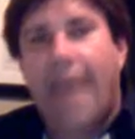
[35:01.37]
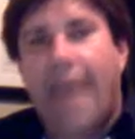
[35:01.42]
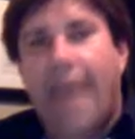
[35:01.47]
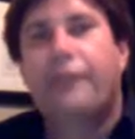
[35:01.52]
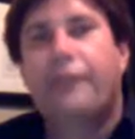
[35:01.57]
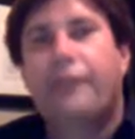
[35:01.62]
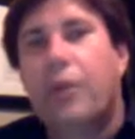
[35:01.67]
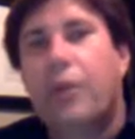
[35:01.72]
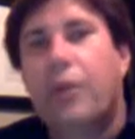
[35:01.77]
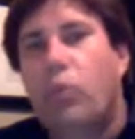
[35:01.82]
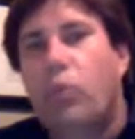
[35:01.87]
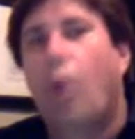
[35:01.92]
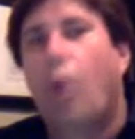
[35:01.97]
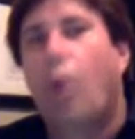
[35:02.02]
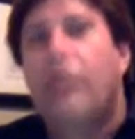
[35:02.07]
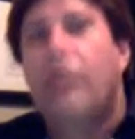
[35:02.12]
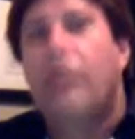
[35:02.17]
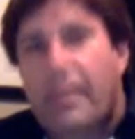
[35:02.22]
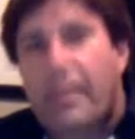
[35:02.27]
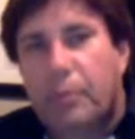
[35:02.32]
every
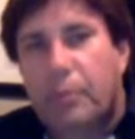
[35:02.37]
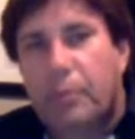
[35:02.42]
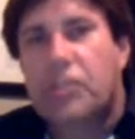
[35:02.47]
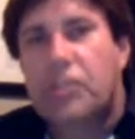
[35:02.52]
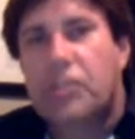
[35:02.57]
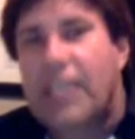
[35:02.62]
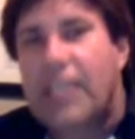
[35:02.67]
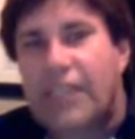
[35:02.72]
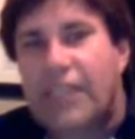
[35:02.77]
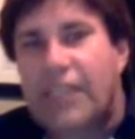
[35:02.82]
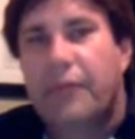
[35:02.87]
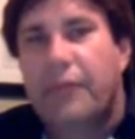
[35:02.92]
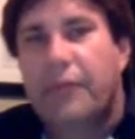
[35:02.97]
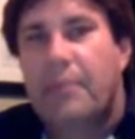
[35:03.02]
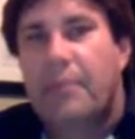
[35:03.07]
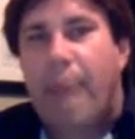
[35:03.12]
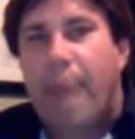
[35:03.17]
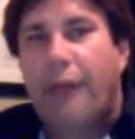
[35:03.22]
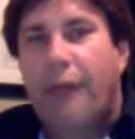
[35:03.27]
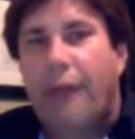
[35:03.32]
word that proceeds from the
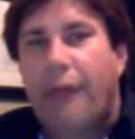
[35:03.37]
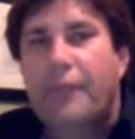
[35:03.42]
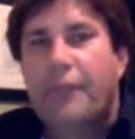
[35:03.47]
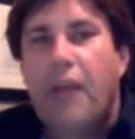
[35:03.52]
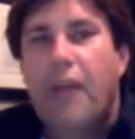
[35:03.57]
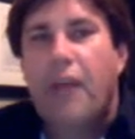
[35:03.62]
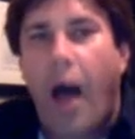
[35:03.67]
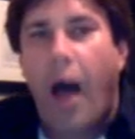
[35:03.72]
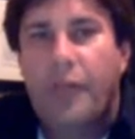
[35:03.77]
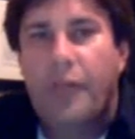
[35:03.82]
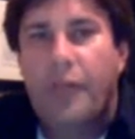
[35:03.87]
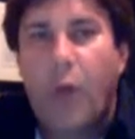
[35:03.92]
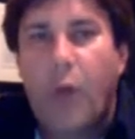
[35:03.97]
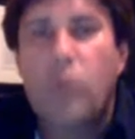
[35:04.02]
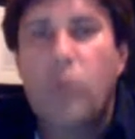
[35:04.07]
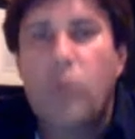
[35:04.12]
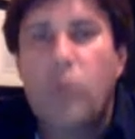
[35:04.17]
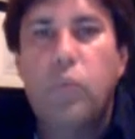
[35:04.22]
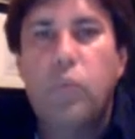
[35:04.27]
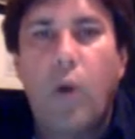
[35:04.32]
mouth of God.
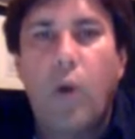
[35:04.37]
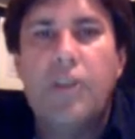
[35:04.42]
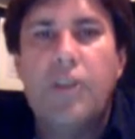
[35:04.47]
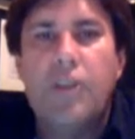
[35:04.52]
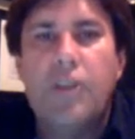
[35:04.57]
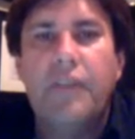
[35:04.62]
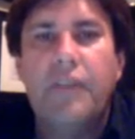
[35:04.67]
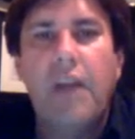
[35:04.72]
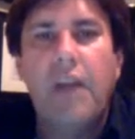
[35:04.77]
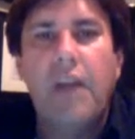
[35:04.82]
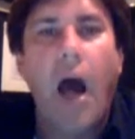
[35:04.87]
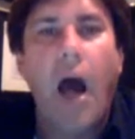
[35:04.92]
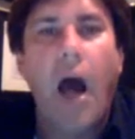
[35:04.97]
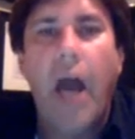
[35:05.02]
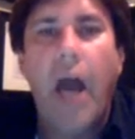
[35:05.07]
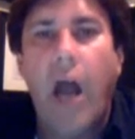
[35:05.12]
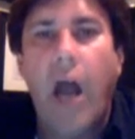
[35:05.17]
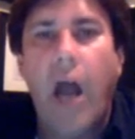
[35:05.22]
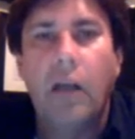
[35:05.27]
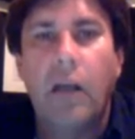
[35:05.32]
Those words of
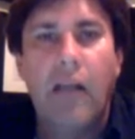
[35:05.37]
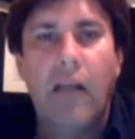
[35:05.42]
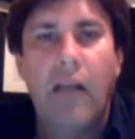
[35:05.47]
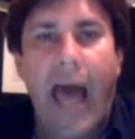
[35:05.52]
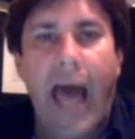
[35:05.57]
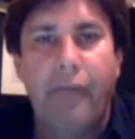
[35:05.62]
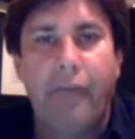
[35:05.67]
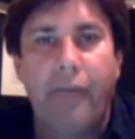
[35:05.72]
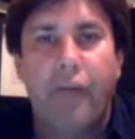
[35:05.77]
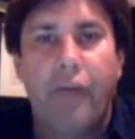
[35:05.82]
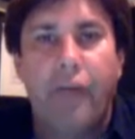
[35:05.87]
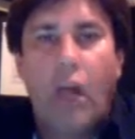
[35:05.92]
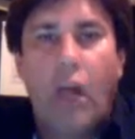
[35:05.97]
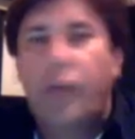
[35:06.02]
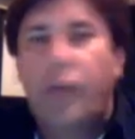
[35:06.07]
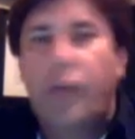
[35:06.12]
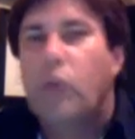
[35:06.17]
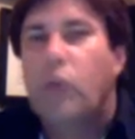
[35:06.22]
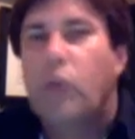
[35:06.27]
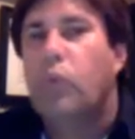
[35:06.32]
God are life.
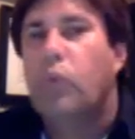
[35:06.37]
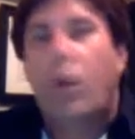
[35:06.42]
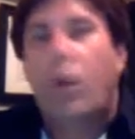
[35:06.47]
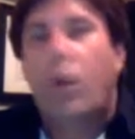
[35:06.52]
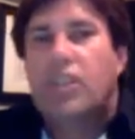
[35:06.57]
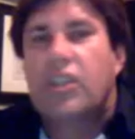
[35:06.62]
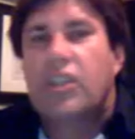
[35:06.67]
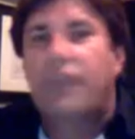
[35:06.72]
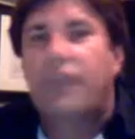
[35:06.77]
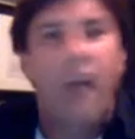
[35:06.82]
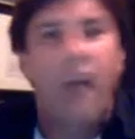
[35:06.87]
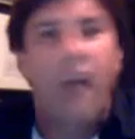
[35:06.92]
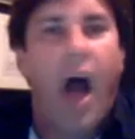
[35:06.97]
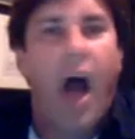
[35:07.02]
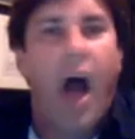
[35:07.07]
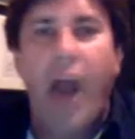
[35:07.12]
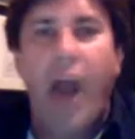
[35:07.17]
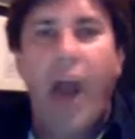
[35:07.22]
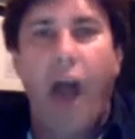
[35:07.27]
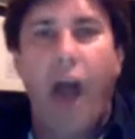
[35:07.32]
Those words of
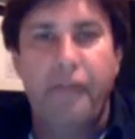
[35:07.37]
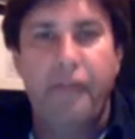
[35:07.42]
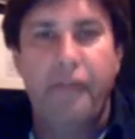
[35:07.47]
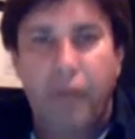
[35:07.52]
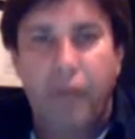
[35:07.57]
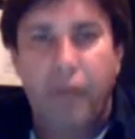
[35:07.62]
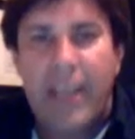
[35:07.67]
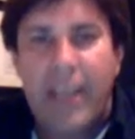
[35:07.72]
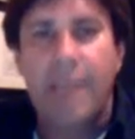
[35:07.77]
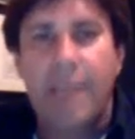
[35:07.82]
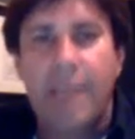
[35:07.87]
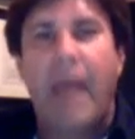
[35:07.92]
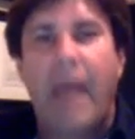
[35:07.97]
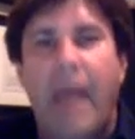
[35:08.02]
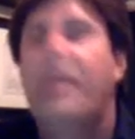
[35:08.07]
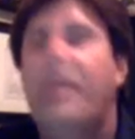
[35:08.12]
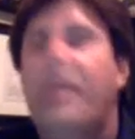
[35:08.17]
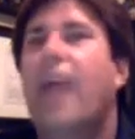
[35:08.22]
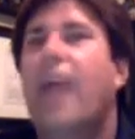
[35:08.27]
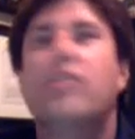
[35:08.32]
God are freedom,
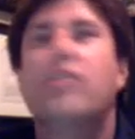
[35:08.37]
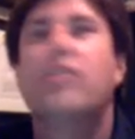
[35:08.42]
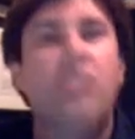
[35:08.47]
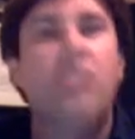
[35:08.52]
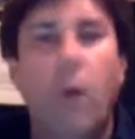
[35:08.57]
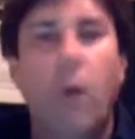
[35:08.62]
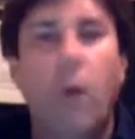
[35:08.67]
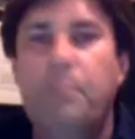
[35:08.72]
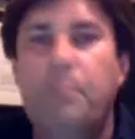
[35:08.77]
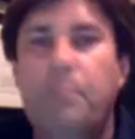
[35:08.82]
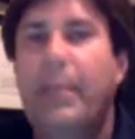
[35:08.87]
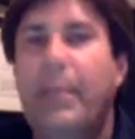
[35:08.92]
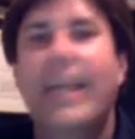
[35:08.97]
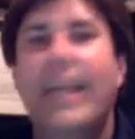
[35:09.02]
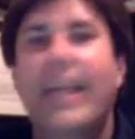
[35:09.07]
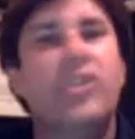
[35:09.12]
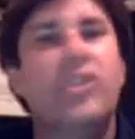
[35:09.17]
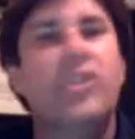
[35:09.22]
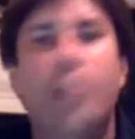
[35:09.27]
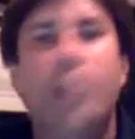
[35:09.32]
and they are so
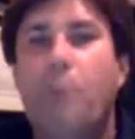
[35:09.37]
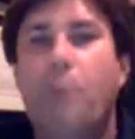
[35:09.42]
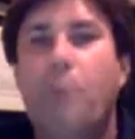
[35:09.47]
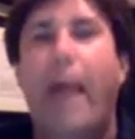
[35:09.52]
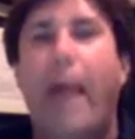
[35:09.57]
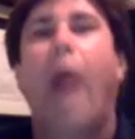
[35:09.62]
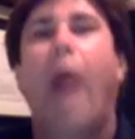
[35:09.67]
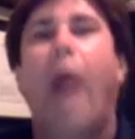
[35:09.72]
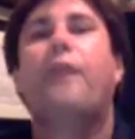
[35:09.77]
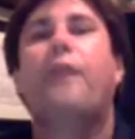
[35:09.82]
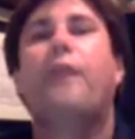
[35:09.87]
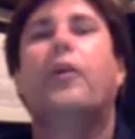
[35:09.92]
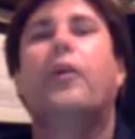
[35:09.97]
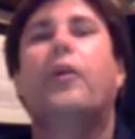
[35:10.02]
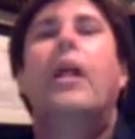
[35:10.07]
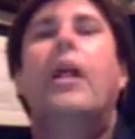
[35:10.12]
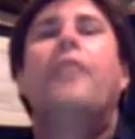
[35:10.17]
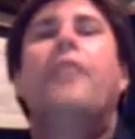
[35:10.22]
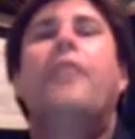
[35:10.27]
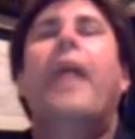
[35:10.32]
big and so powerful.
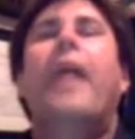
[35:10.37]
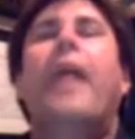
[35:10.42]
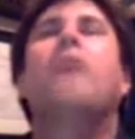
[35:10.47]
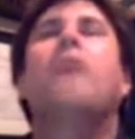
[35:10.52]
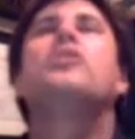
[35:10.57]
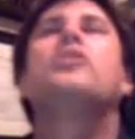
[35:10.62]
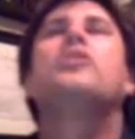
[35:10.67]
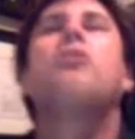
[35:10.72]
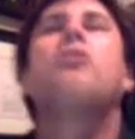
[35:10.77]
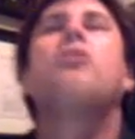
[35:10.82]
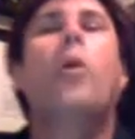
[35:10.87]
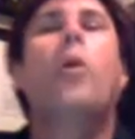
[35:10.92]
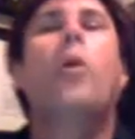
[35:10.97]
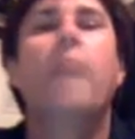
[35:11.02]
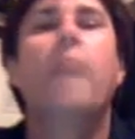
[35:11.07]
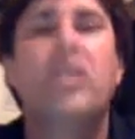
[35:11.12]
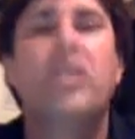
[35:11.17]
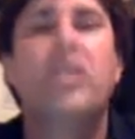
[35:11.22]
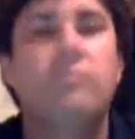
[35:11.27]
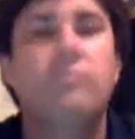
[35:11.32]
They are so
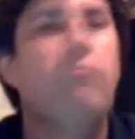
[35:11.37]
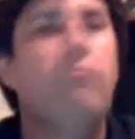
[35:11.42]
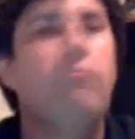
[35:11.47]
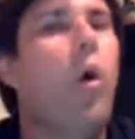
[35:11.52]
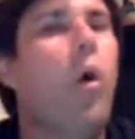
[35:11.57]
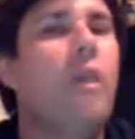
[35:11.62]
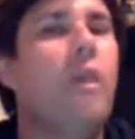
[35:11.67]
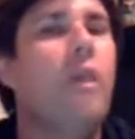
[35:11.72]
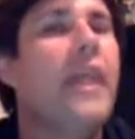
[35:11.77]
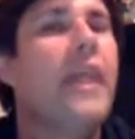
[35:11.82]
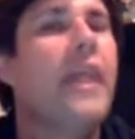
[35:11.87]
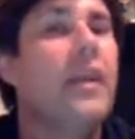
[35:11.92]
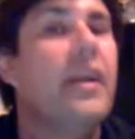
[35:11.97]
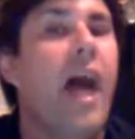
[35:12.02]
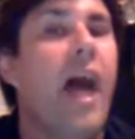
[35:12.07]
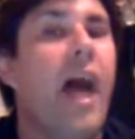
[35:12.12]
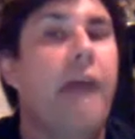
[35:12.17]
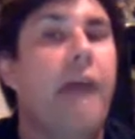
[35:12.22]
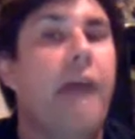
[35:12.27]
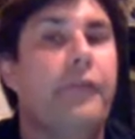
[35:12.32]
much more than
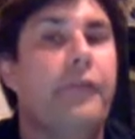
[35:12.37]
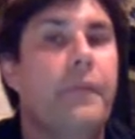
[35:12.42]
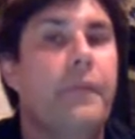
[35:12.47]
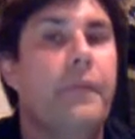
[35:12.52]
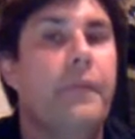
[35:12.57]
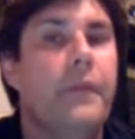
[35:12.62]
enough